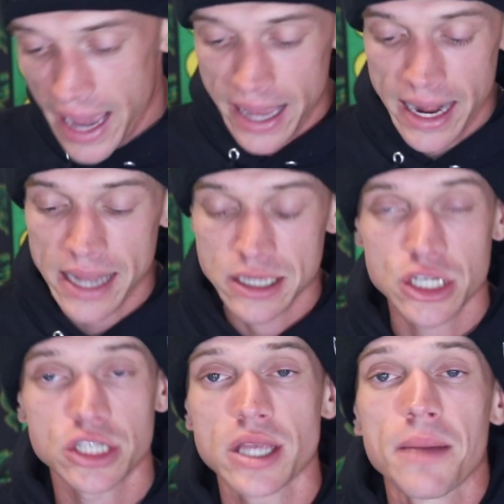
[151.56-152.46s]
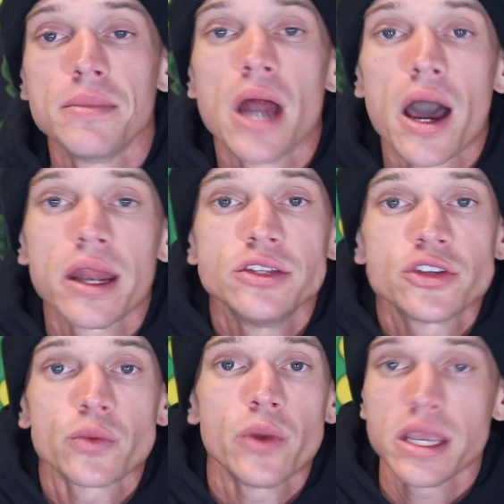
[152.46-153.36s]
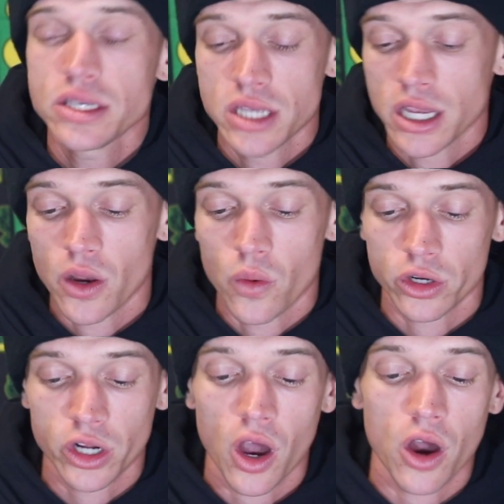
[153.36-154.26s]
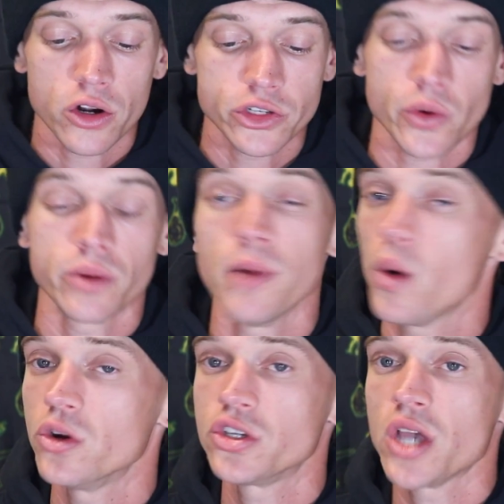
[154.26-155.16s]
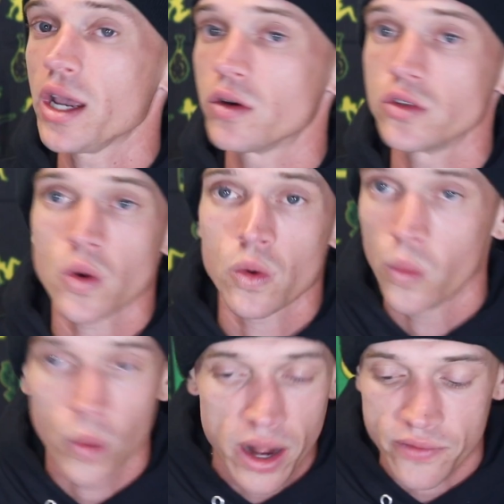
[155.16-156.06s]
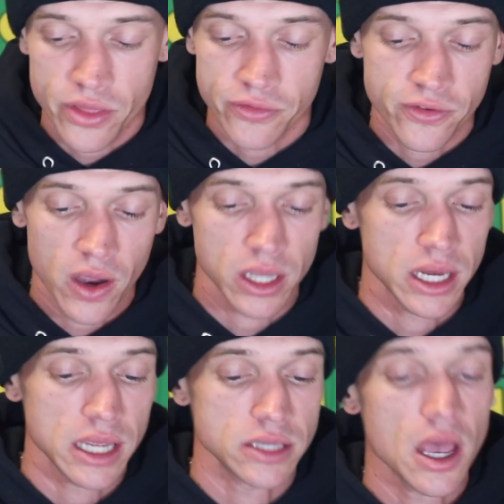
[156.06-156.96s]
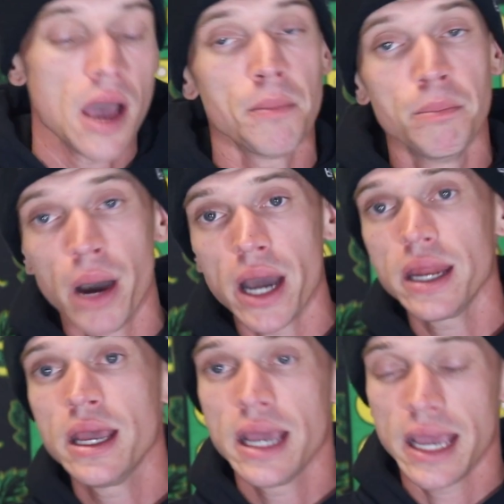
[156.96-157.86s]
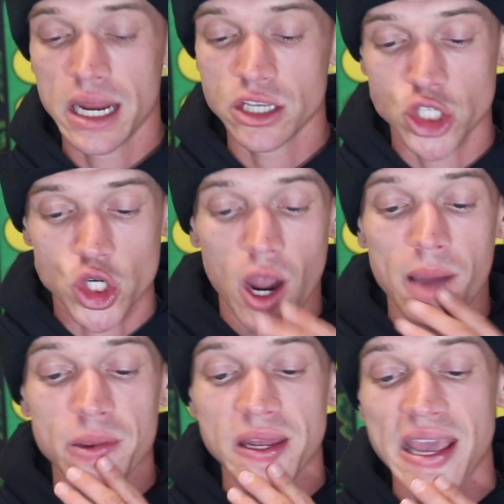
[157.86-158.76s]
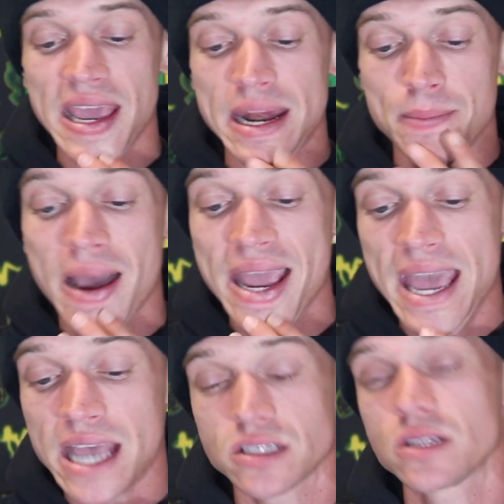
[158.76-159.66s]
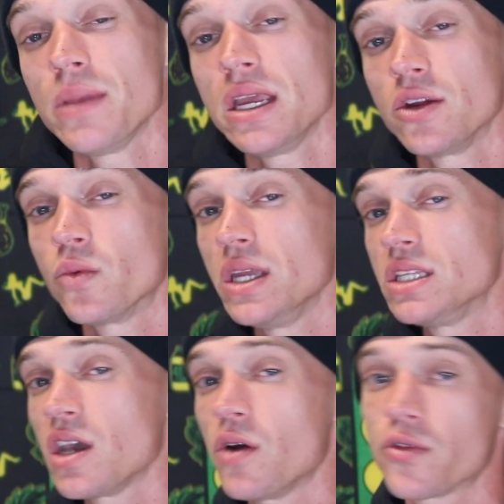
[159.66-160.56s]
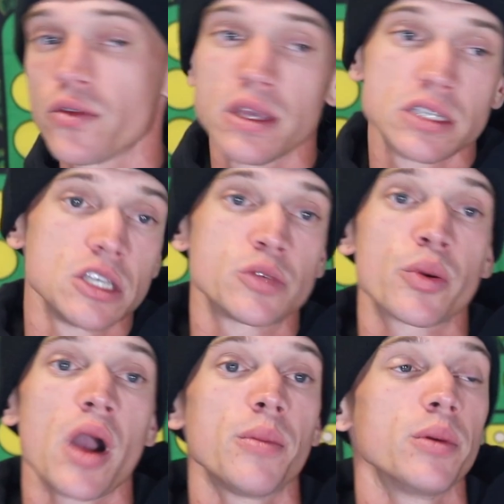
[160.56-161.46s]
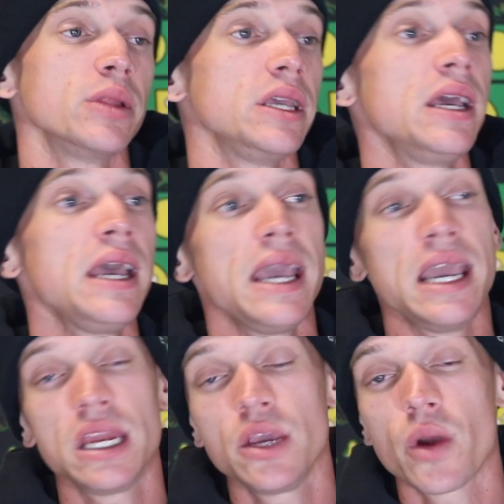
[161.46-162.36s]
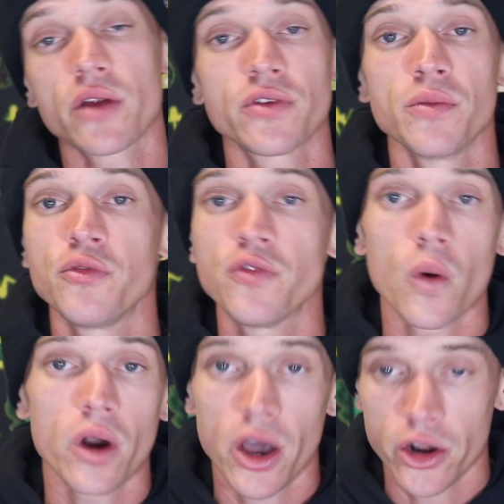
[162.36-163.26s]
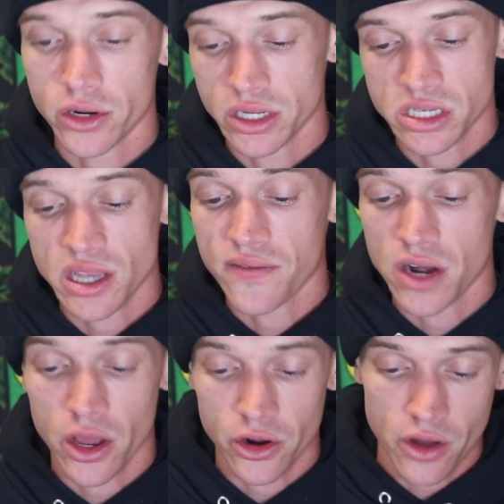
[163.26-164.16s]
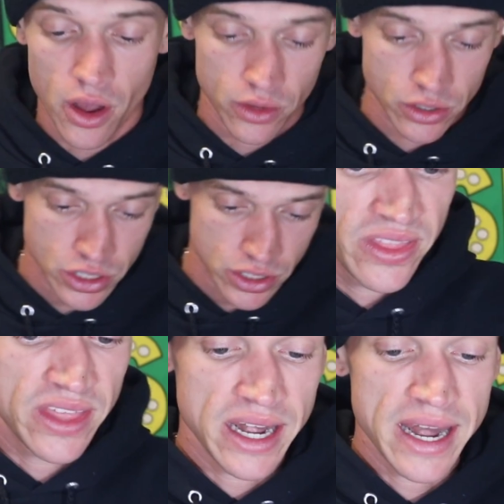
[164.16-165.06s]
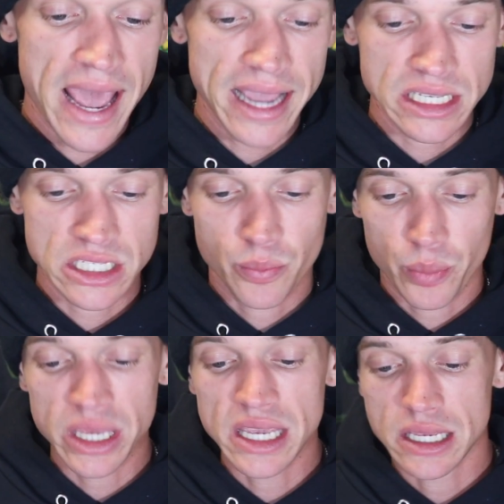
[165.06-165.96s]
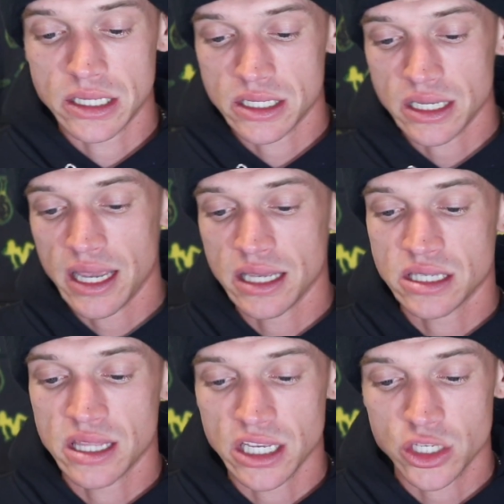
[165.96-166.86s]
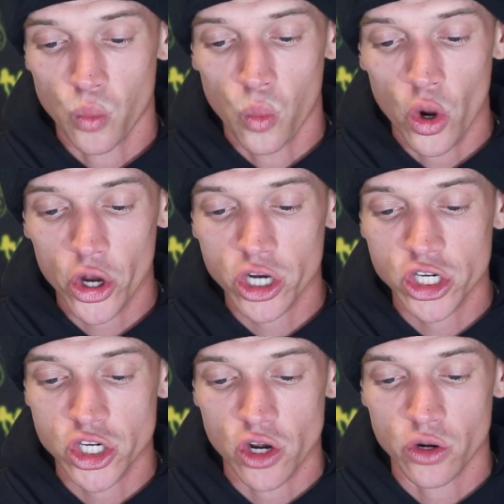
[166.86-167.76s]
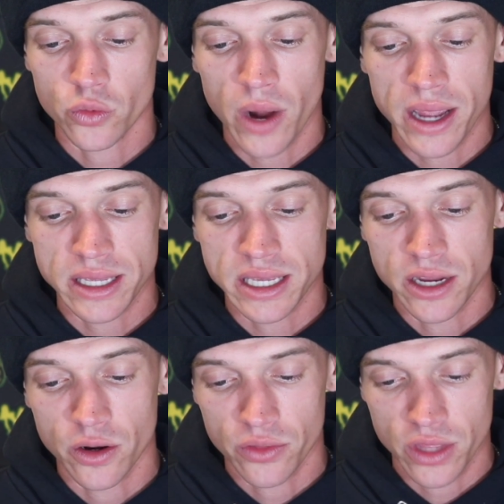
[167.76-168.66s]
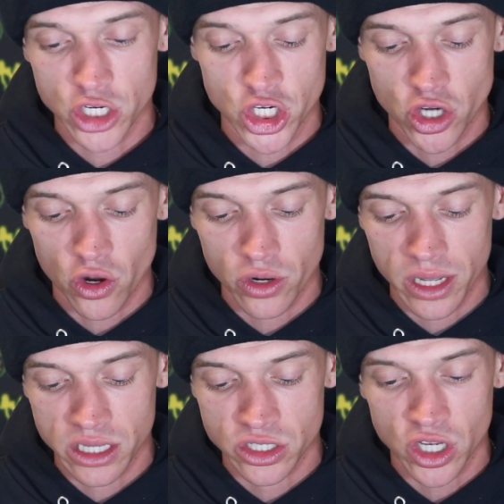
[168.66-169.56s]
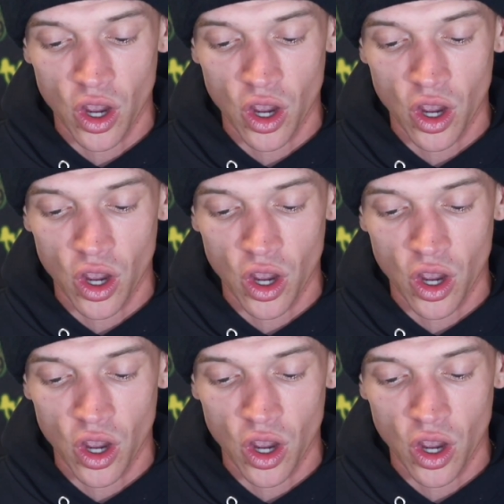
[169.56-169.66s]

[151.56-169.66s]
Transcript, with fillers: and I just am not into racing or cars or motorcycles or whatever the fuck it is. But it is dropping, and my estimated retail for this is probably anywhere from $400 to $700. The next piece is this work shirt right here. This shirt is